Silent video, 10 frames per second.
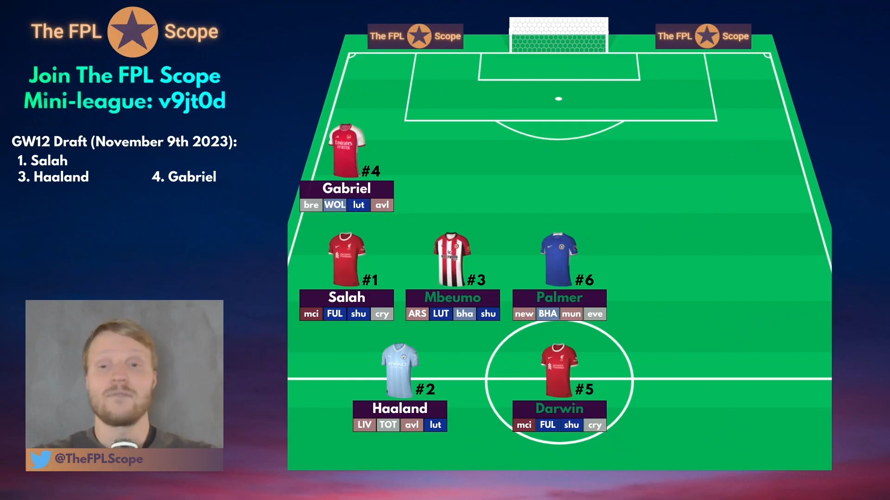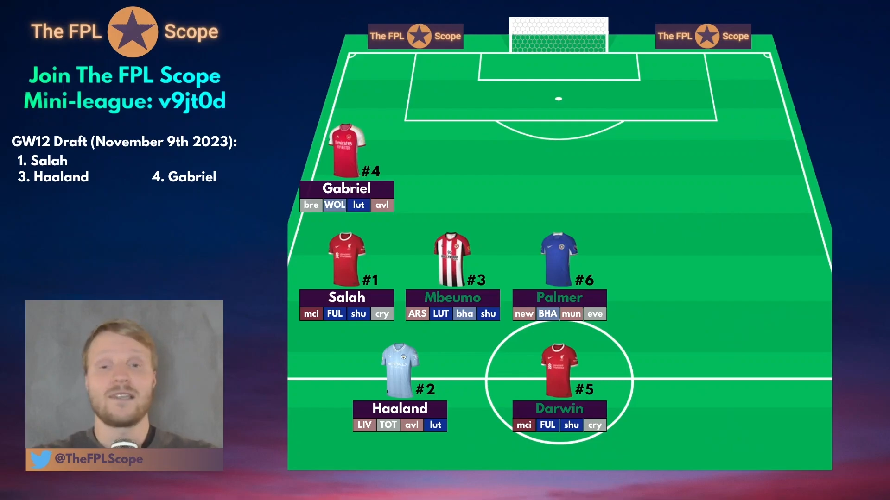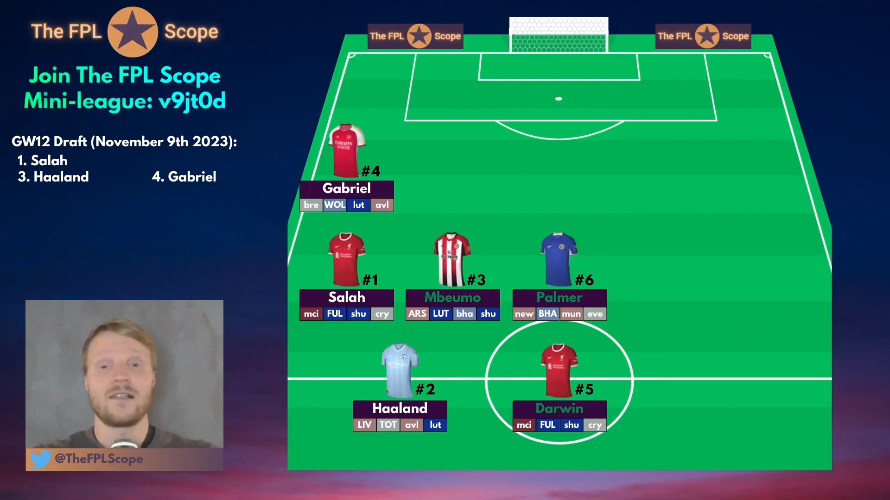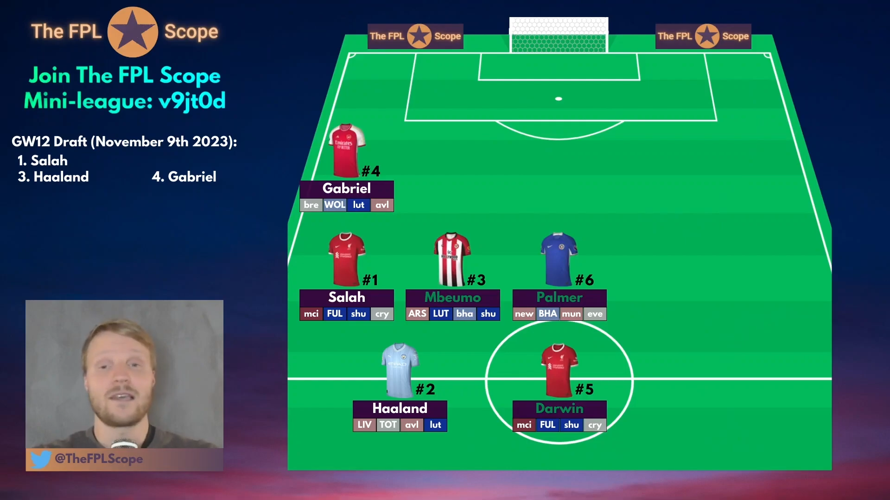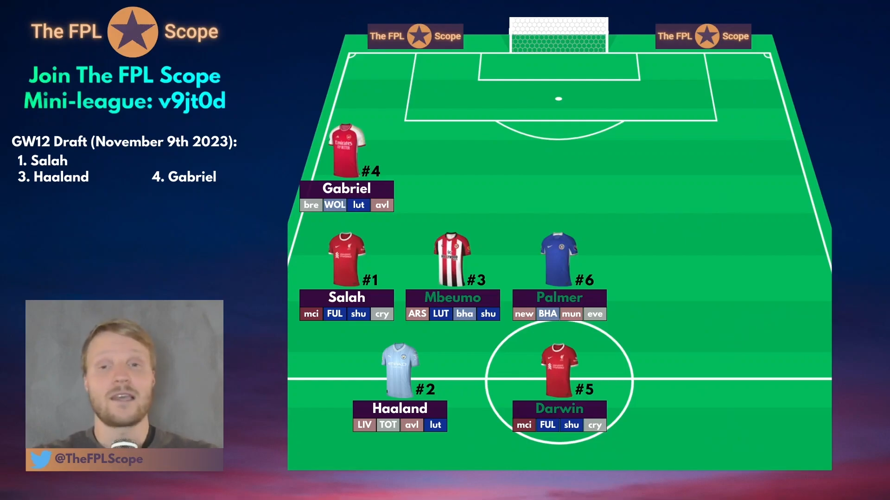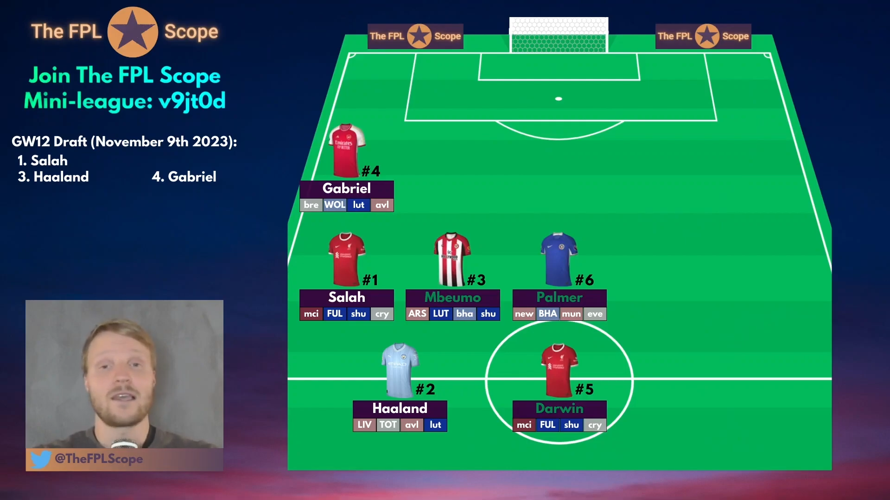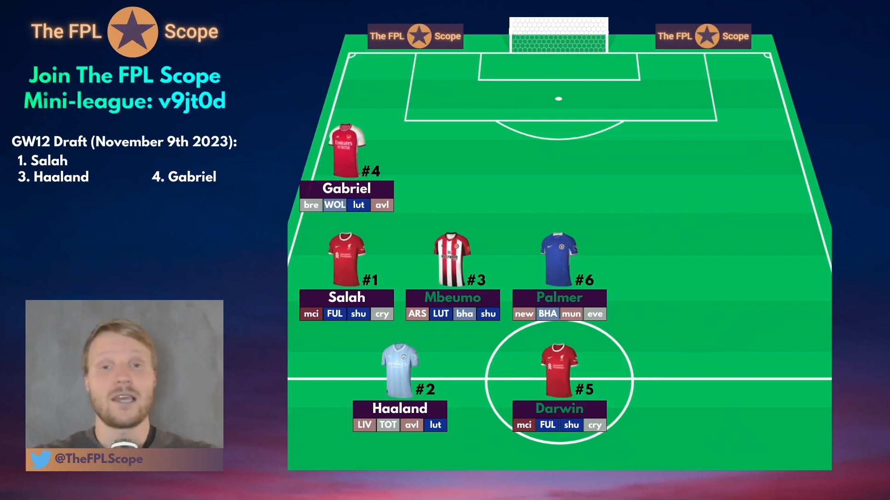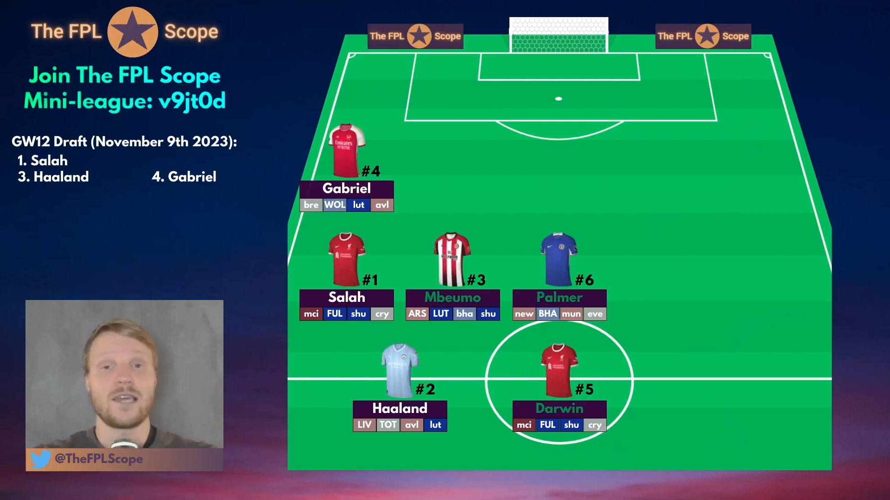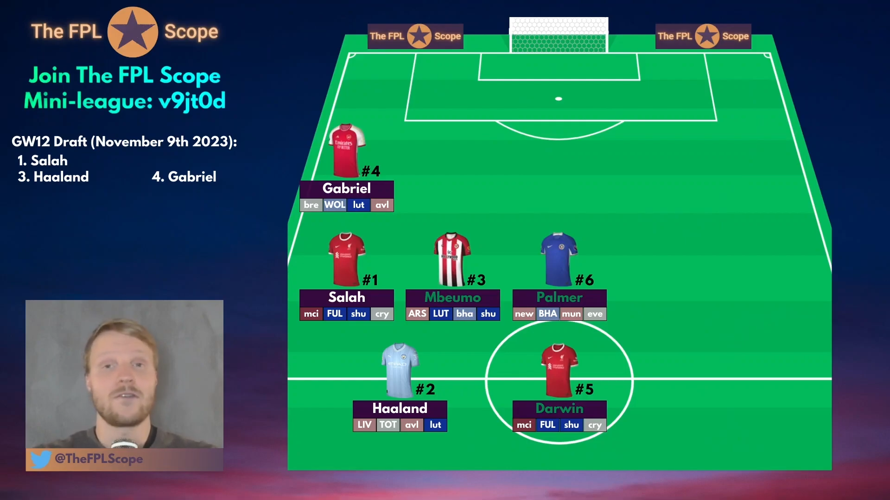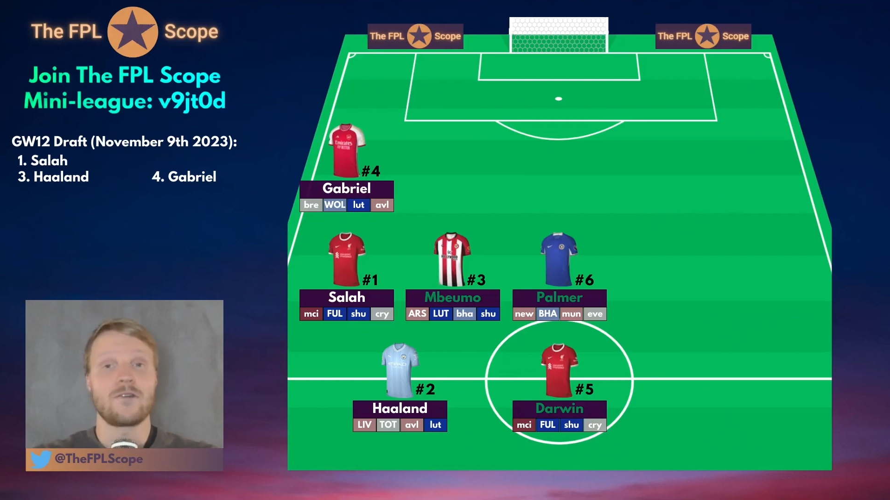selling
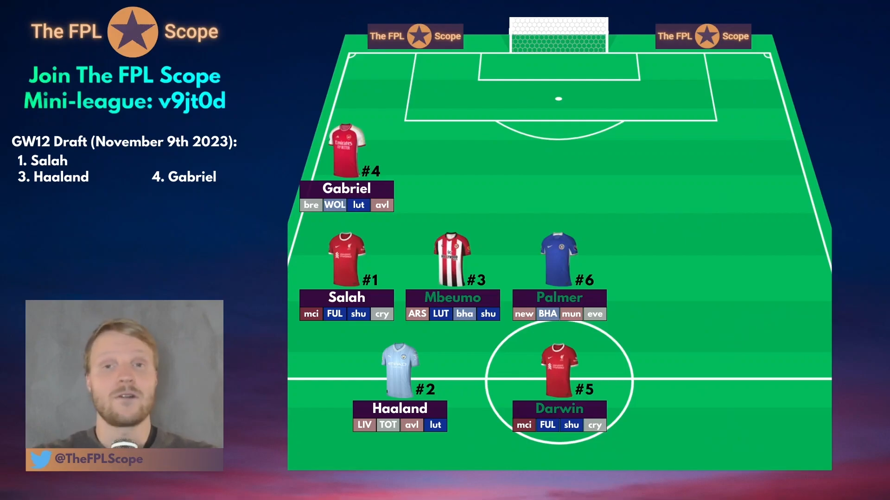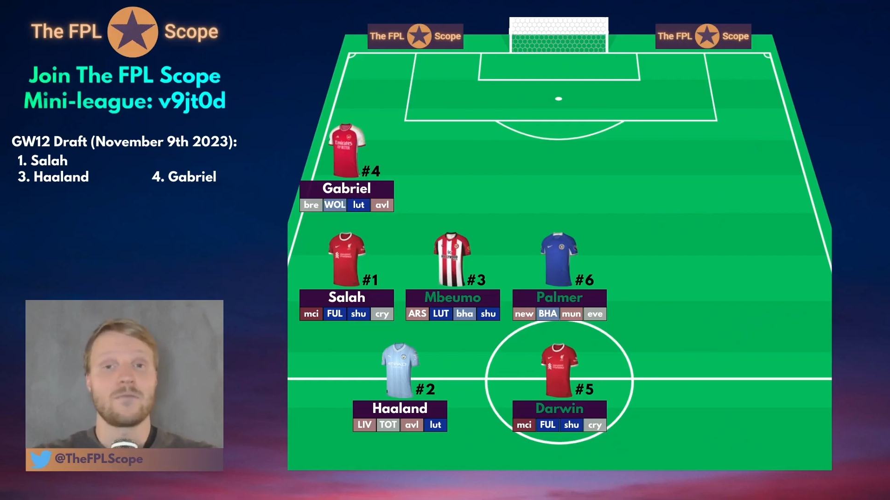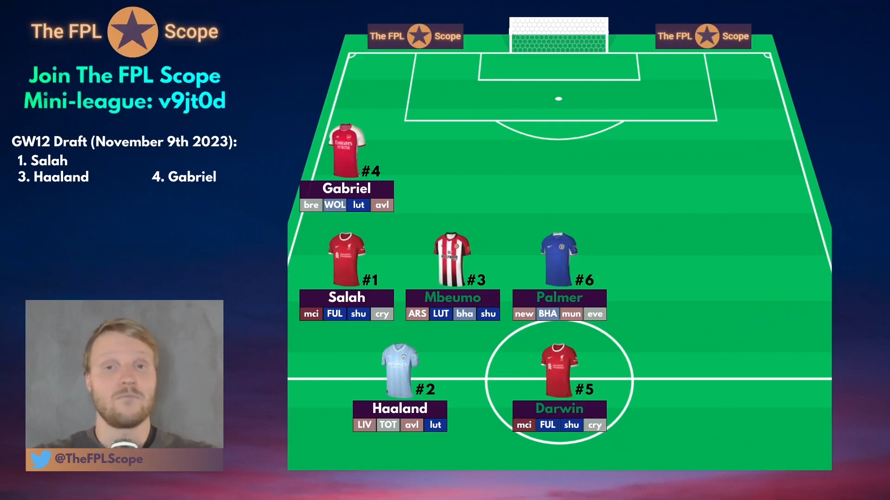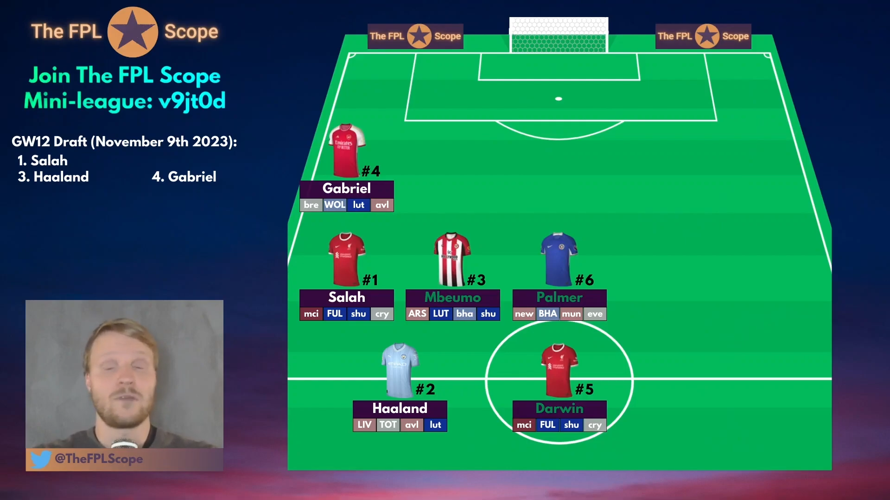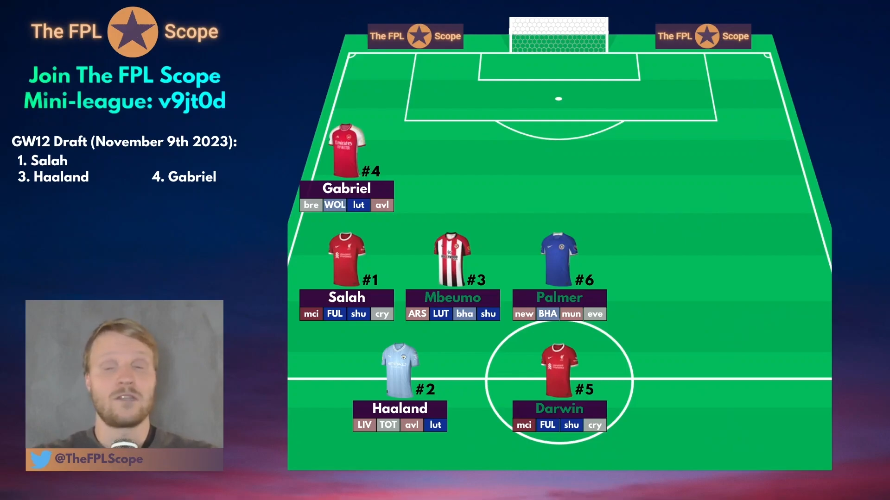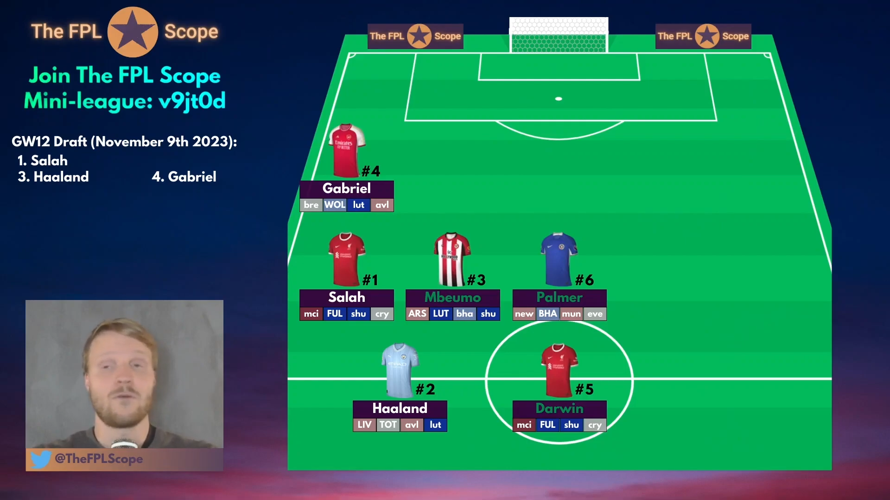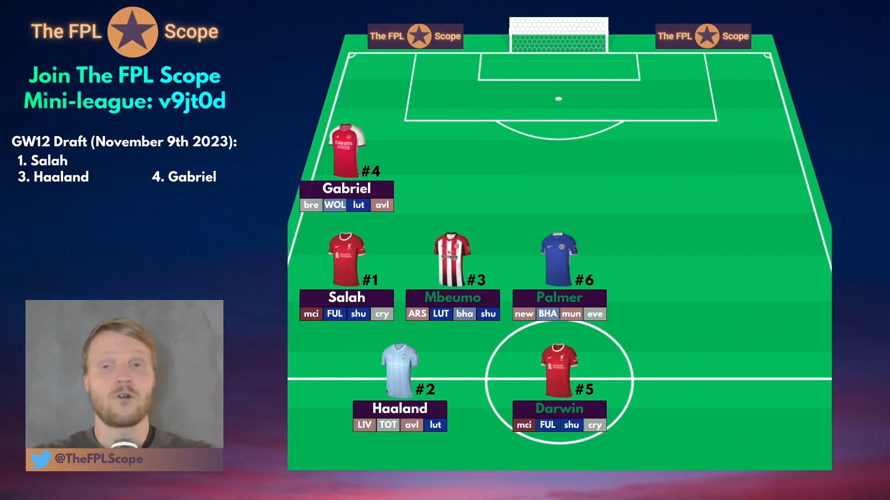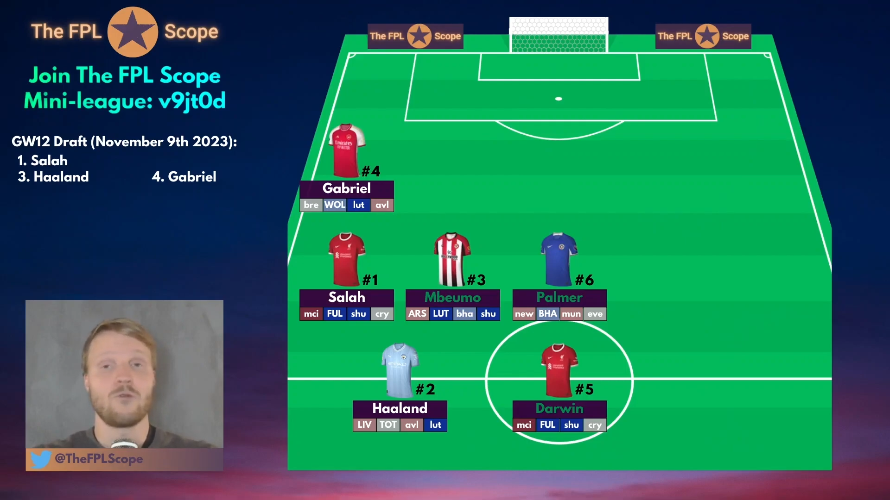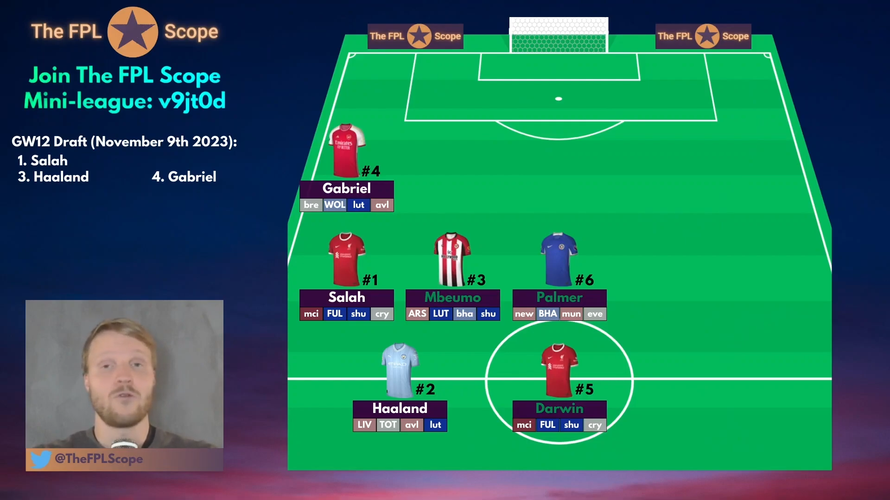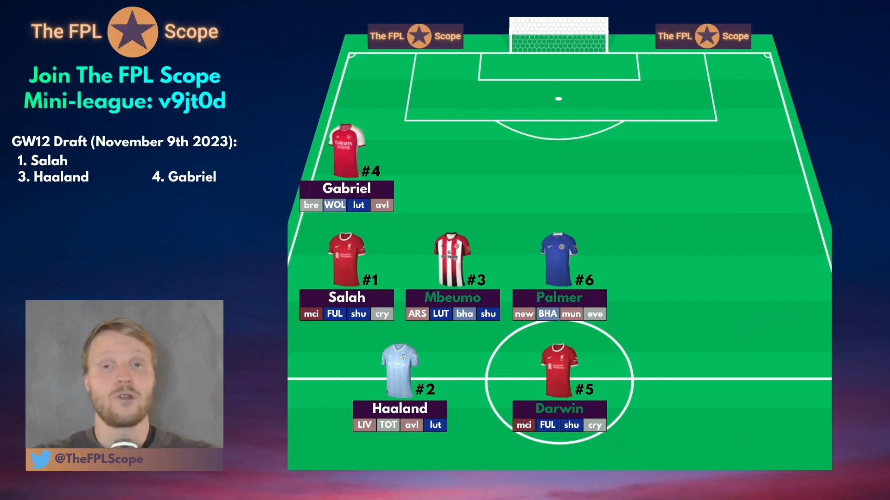either Mitoma or
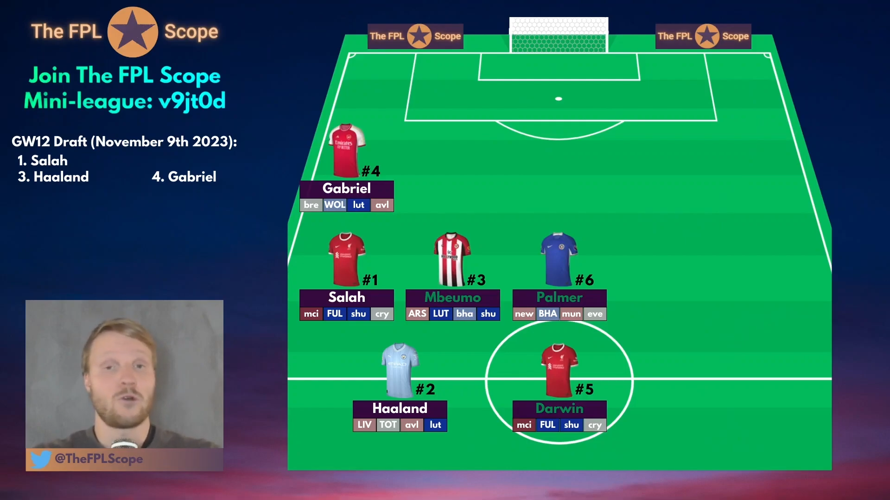Bowen,